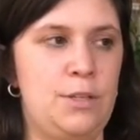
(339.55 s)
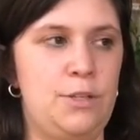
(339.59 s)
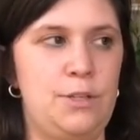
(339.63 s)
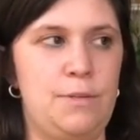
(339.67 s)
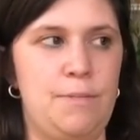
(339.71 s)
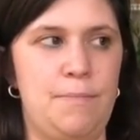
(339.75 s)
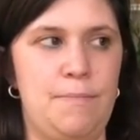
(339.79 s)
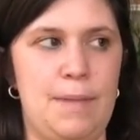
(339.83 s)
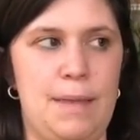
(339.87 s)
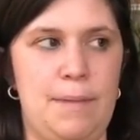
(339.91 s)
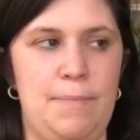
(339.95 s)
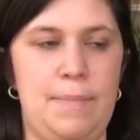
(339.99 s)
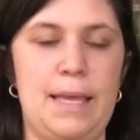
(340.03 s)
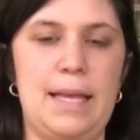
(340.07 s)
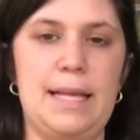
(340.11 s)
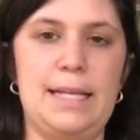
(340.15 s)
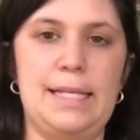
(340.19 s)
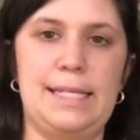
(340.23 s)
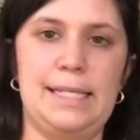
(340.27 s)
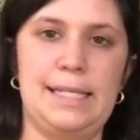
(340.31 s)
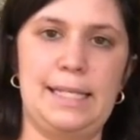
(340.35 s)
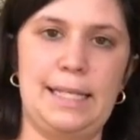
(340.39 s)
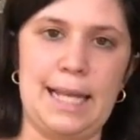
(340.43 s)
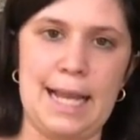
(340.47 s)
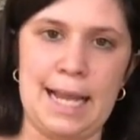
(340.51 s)
to maybe a
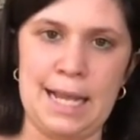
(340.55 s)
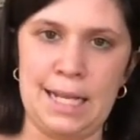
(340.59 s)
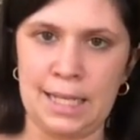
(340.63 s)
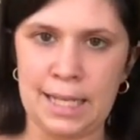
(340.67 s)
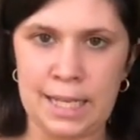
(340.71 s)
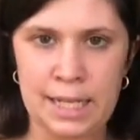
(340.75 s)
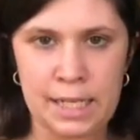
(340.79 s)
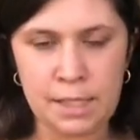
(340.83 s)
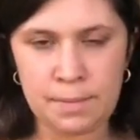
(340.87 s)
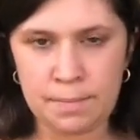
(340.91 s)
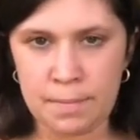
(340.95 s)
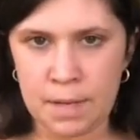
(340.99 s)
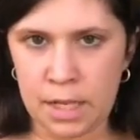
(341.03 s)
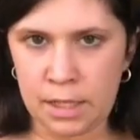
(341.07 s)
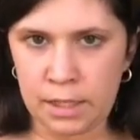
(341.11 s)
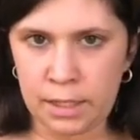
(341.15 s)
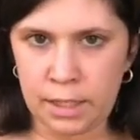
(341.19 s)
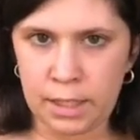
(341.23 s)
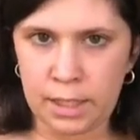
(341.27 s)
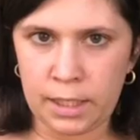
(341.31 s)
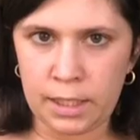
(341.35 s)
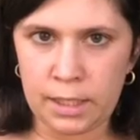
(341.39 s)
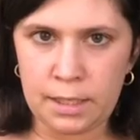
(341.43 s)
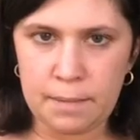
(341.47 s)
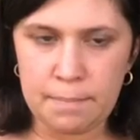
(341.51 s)
slightly
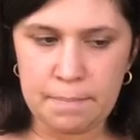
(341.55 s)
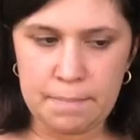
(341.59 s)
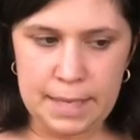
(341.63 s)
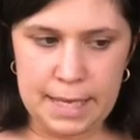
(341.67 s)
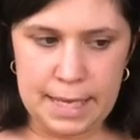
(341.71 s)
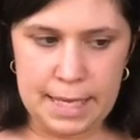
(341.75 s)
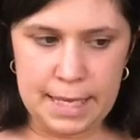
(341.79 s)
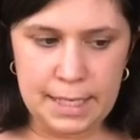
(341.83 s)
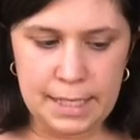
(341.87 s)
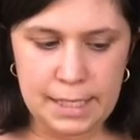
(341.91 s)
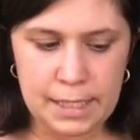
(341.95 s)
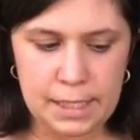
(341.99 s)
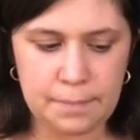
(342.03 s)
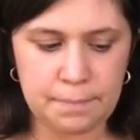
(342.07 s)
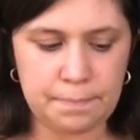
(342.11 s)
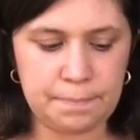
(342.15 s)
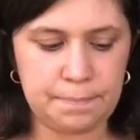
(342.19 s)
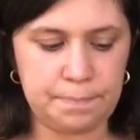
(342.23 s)
smaller piece.